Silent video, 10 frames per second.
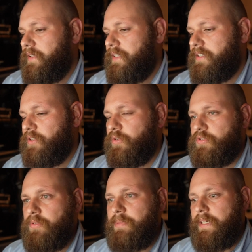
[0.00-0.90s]
This can
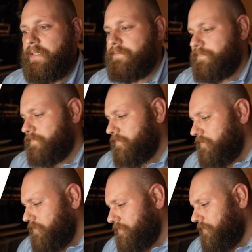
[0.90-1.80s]
also be
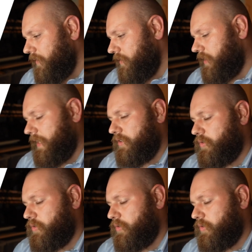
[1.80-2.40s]
like